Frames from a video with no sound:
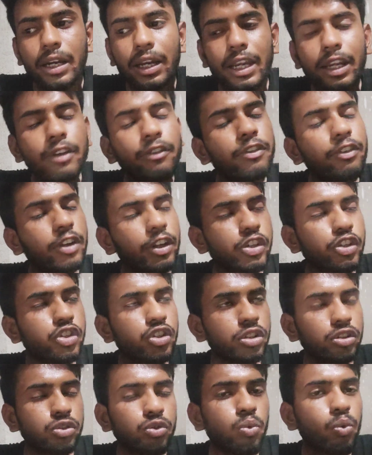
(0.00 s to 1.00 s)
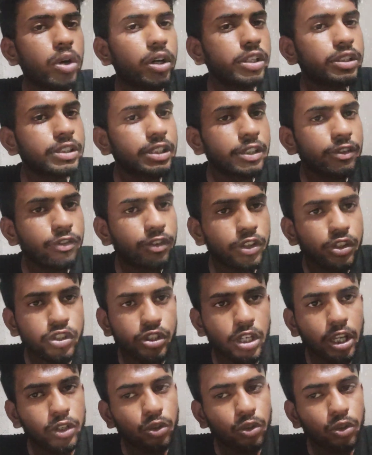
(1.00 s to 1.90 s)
inflection. So what is inflection?